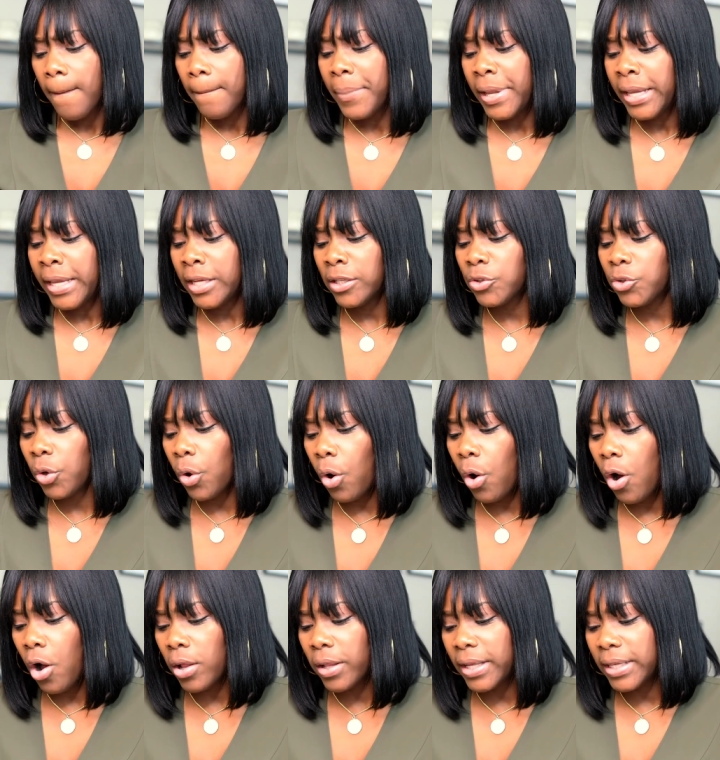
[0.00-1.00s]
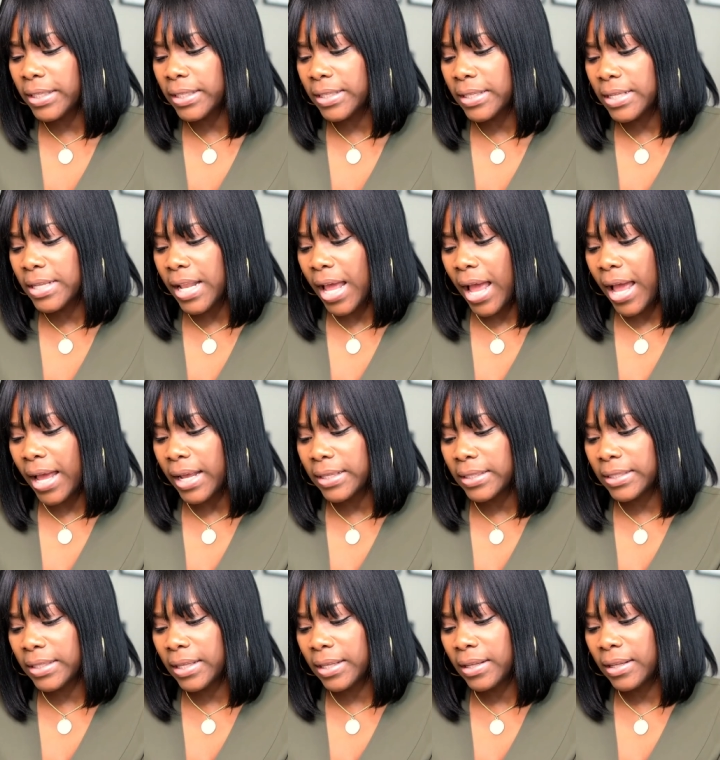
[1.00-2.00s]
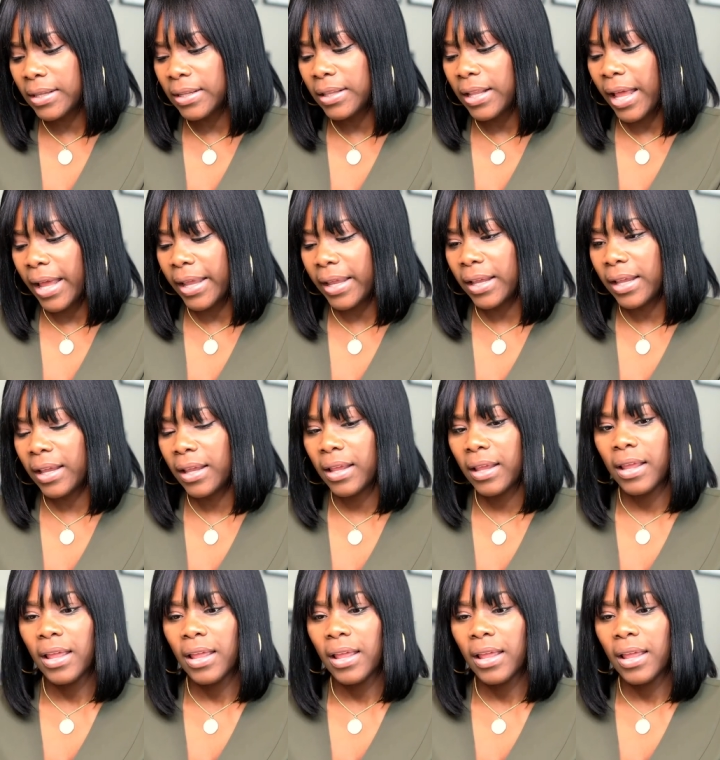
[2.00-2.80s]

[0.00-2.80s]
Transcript: Being tall is not like